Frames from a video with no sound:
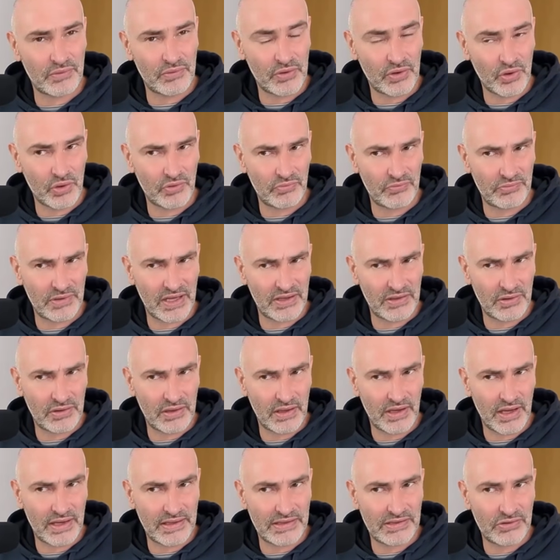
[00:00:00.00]
go fight on the
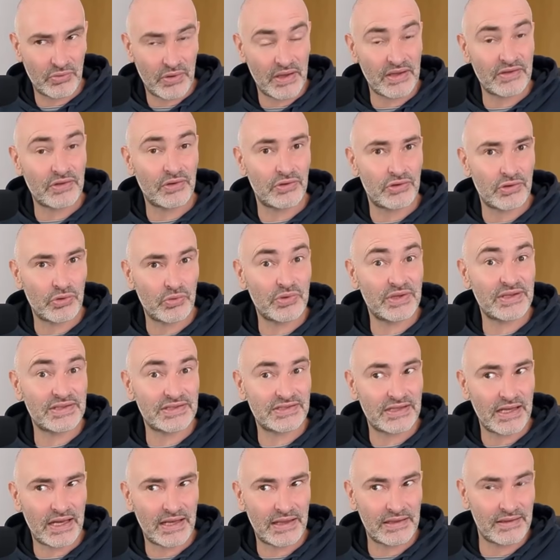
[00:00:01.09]
light squares on the queen
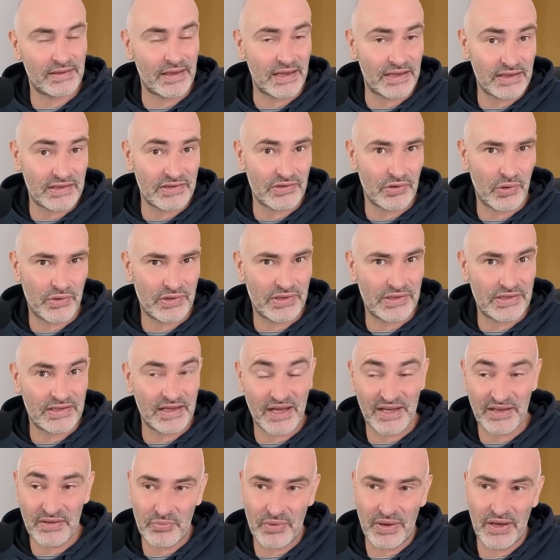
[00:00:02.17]
side, that is, on the
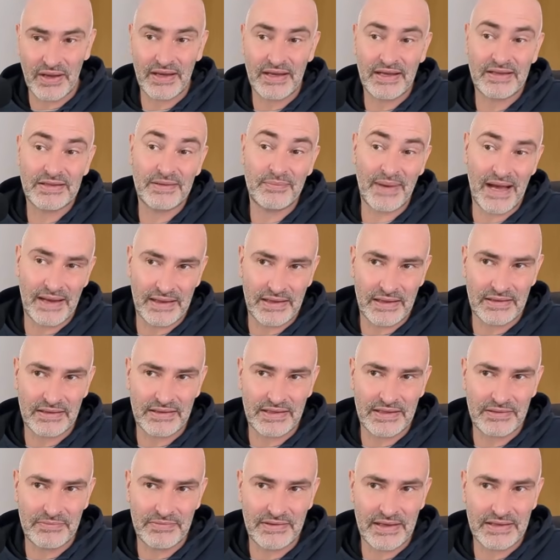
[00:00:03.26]
side where he has abandoned the
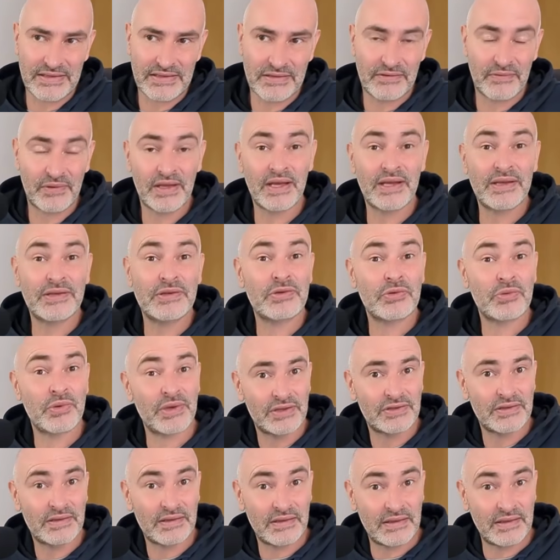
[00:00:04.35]
defense of the light
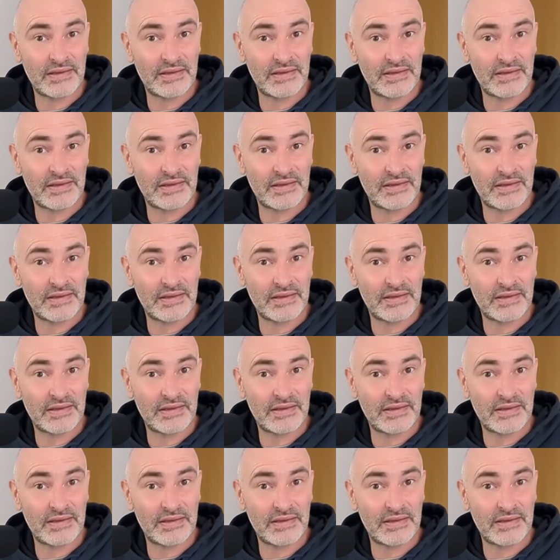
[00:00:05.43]
squares.